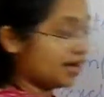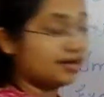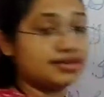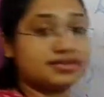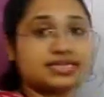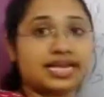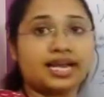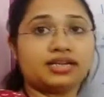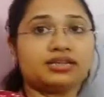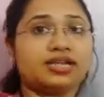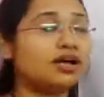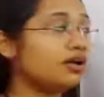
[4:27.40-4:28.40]

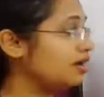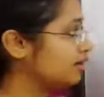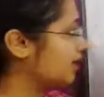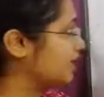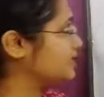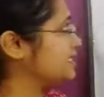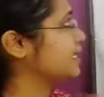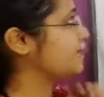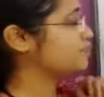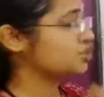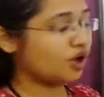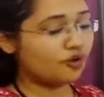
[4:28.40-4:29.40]
understand the
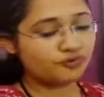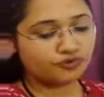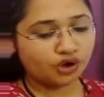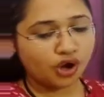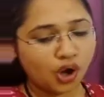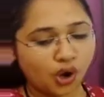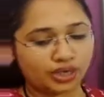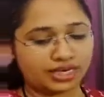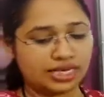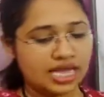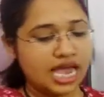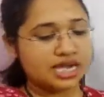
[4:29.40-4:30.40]
concept of
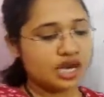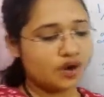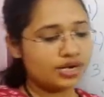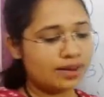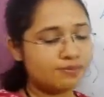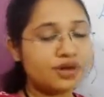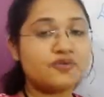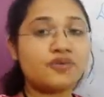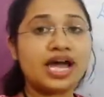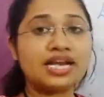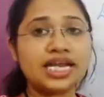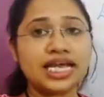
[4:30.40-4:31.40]
all. Now number
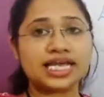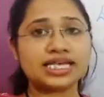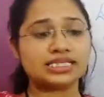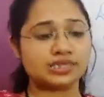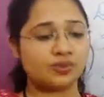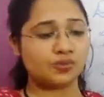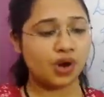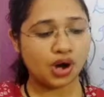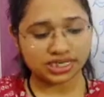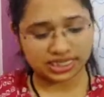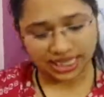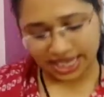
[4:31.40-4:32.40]
1 is,
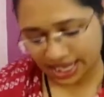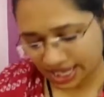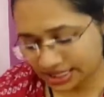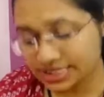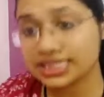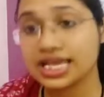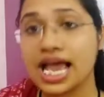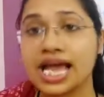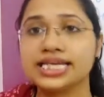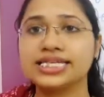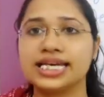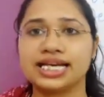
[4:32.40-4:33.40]
what is
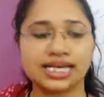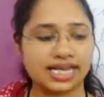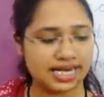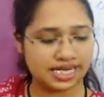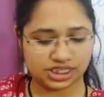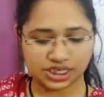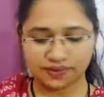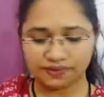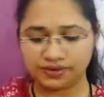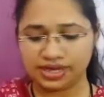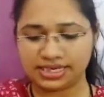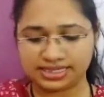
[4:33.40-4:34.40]
declarative
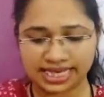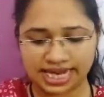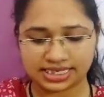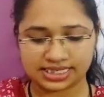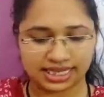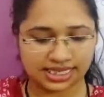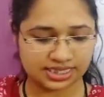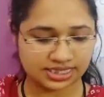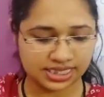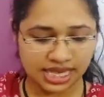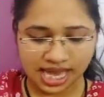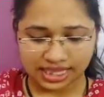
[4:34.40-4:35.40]

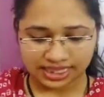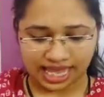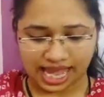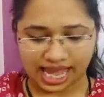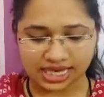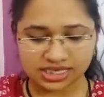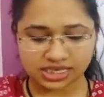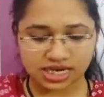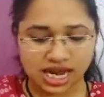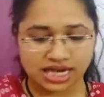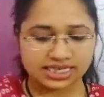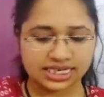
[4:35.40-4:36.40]
sentence? That
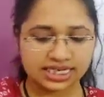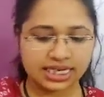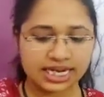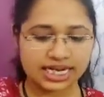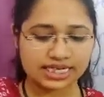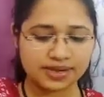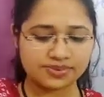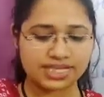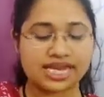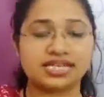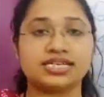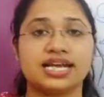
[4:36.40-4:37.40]
declarative
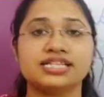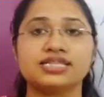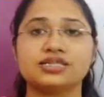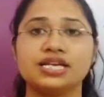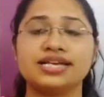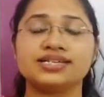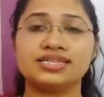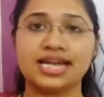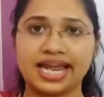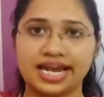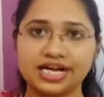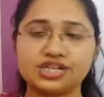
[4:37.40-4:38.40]
sentence
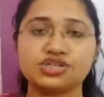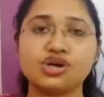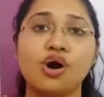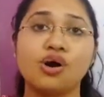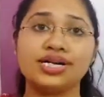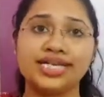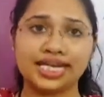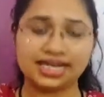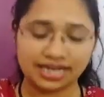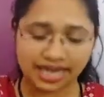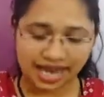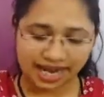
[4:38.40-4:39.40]
states or
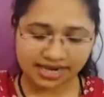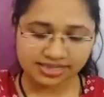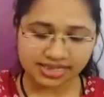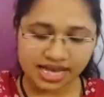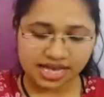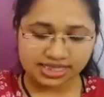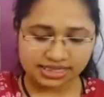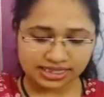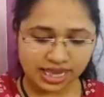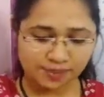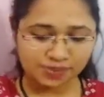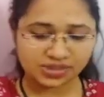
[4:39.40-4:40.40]
declares
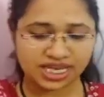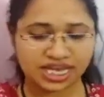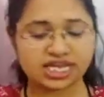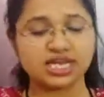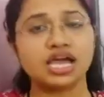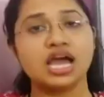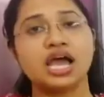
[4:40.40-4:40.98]
something,